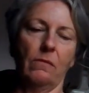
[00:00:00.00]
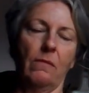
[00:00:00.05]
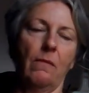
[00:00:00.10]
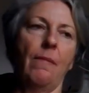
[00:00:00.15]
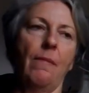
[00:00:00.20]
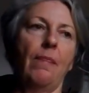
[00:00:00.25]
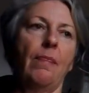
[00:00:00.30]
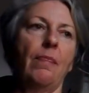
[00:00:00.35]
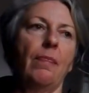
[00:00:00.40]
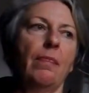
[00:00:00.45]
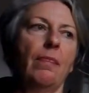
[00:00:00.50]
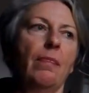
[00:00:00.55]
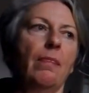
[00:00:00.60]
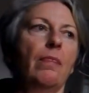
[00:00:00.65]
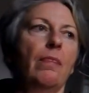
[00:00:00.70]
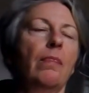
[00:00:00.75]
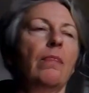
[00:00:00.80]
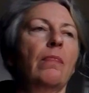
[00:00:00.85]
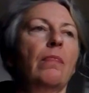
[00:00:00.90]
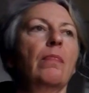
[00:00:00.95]

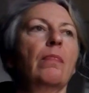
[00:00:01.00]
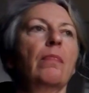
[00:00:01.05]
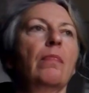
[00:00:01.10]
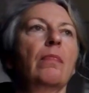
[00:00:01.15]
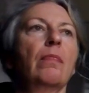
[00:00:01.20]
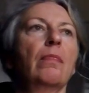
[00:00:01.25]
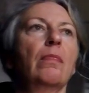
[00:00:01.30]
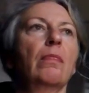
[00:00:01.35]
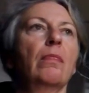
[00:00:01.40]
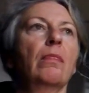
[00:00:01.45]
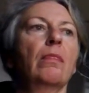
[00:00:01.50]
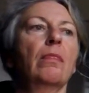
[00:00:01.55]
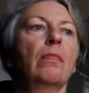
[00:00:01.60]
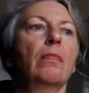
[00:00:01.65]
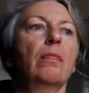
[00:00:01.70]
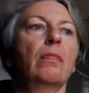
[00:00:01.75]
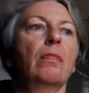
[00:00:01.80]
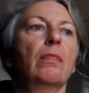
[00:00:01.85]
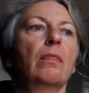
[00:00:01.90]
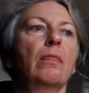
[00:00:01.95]

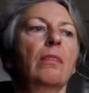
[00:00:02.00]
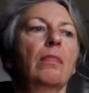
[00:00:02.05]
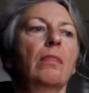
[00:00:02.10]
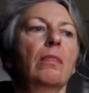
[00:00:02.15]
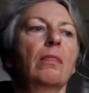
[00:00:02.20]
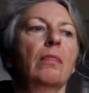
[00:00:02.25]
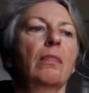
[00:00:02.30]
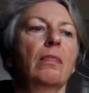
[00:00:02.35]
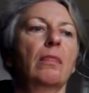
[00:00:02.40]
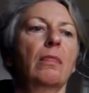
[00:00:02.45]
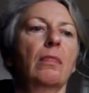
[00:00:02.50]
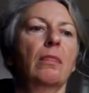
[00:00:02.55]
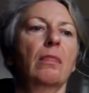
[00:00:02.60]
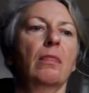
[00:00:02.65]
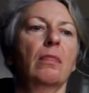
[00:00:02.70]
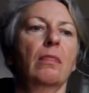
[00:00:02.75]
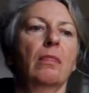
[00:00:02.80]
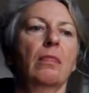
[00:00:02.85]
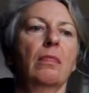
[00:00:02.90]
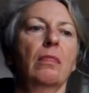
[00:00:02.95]

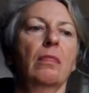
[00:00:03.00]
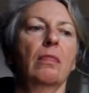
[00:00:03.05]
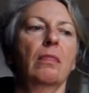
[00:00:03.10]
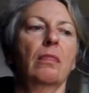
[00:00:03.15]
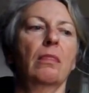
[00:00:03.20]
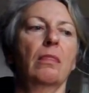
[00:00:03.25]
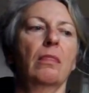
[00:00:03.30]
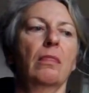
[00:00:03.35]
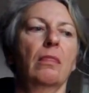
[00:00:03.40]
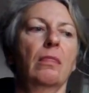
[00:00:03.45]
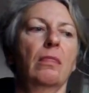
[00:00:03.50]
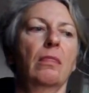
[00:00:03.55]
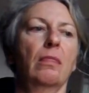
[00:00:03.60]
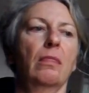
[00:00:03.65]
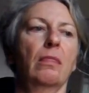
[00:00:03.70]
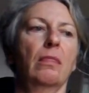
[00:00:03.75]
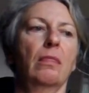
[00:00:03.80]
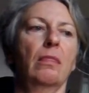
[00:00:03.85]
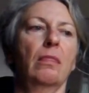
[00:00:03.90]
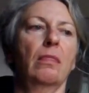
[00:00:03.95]

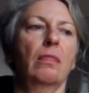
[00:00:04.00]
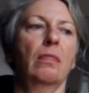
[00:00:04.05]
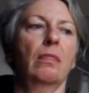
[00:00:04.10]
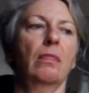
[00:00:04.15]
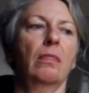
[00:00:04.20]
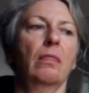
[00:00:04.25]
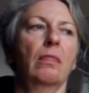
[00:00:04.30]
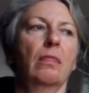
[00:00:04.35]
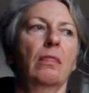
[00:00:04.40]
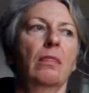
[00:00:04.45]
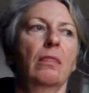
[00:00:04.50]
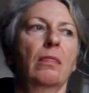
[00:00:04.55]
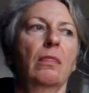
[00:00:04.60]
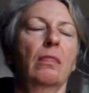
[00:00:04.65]
(silent)